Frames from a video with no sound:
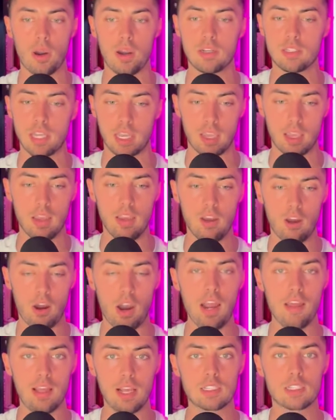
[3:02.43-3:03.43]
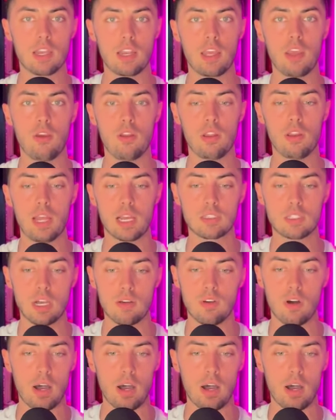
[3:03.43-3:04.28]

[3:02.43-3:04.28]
It's like, all right, that's going to get you to the next level.